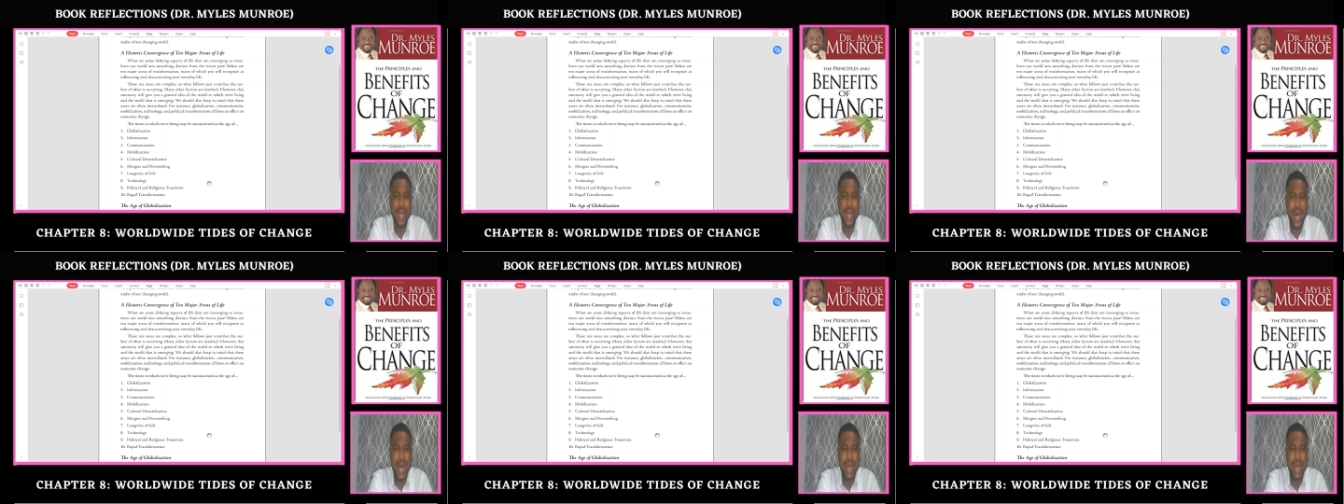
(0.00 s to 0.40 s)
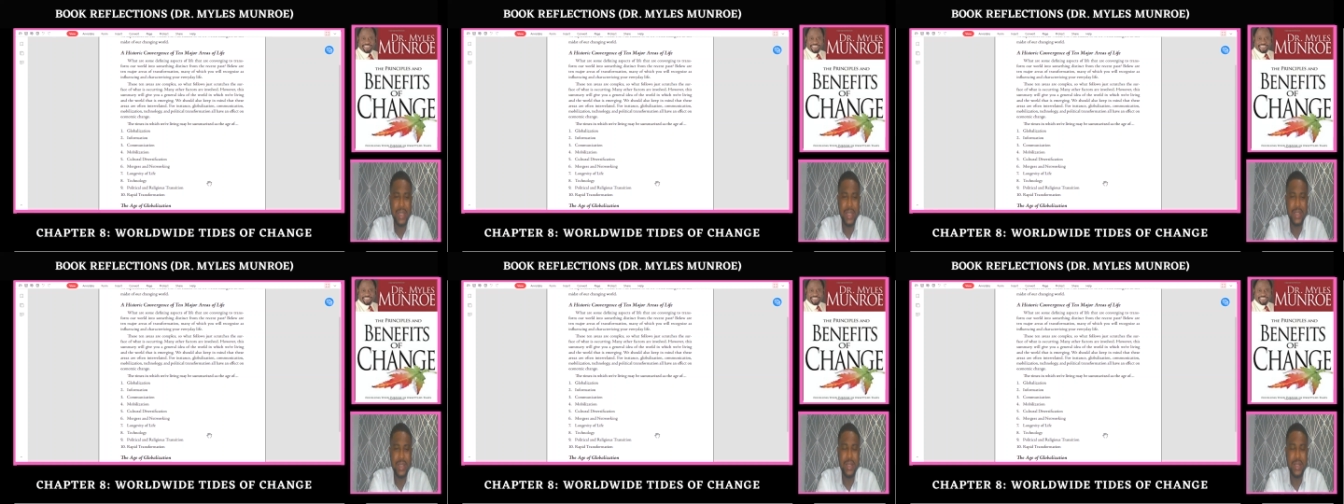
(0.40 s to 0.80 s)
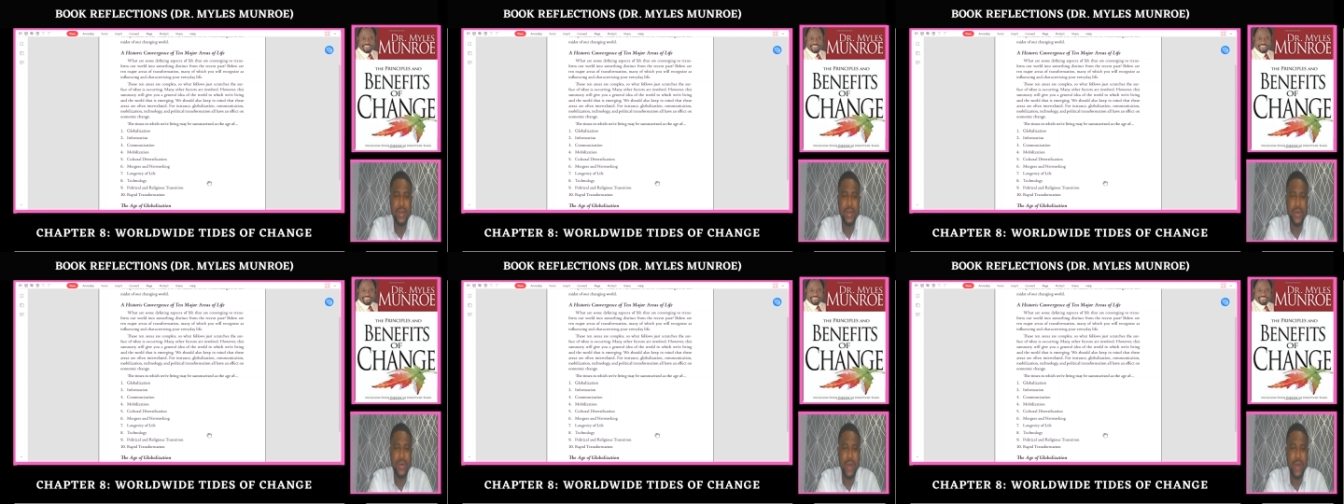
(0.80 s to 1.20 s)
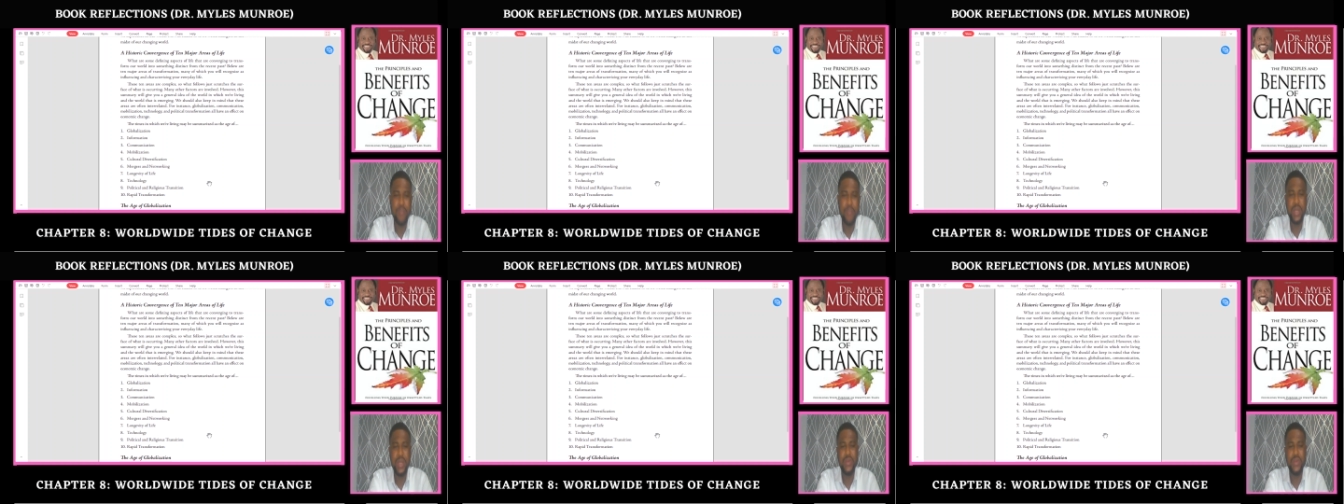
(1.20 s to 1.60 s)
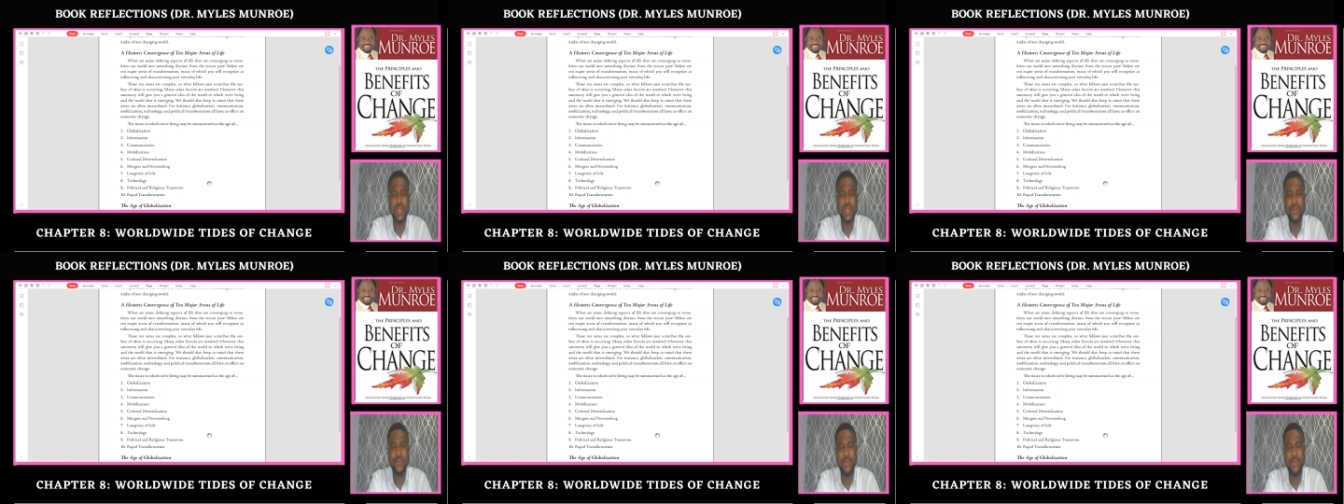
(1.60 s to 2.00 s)
and rapid
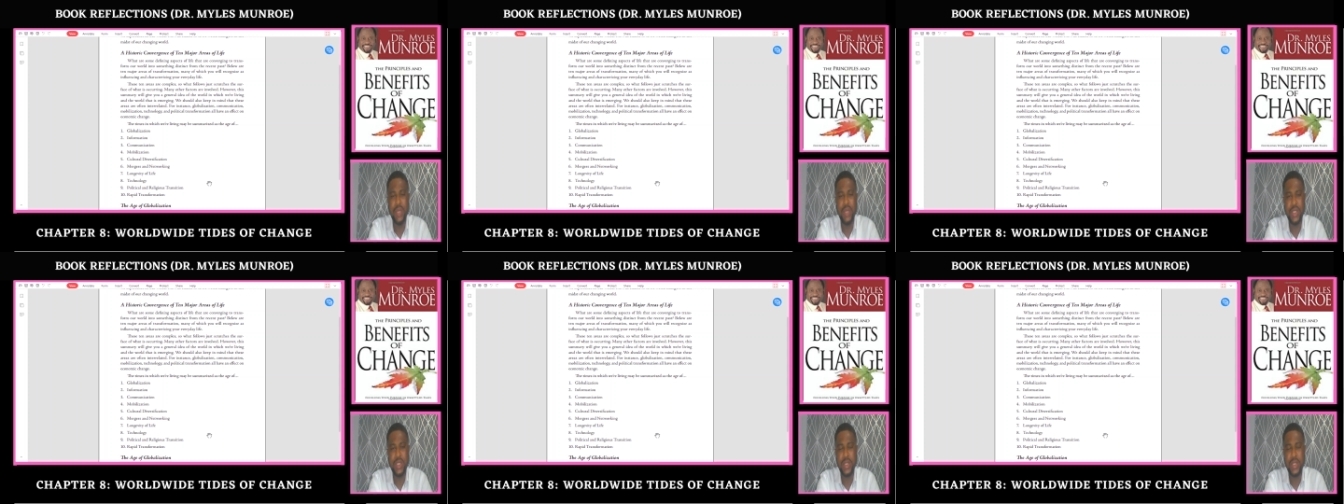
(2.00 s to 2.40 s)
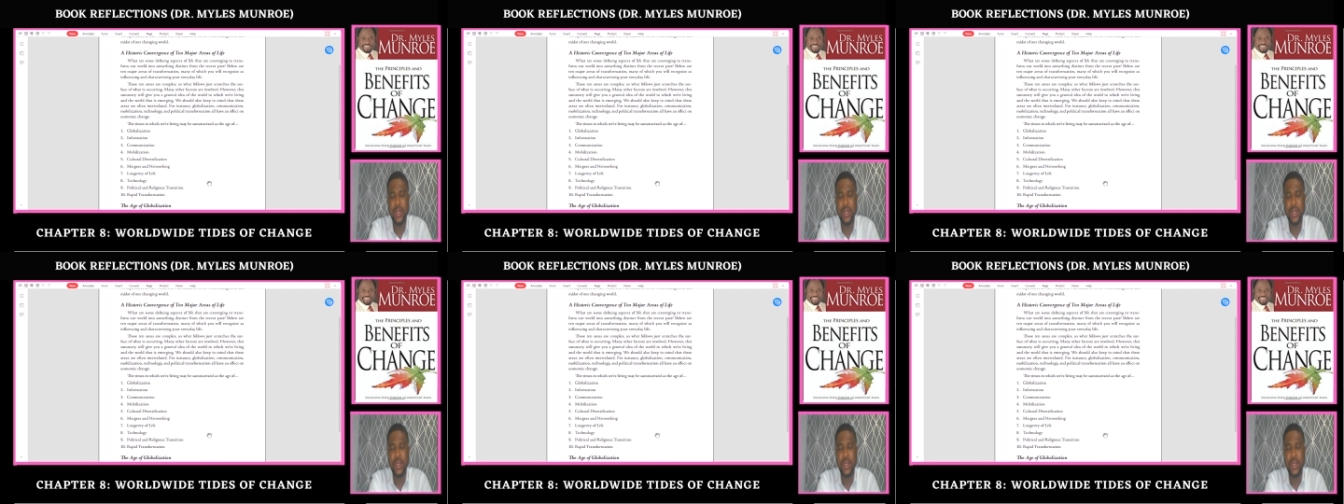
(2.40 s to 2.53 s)
transformation.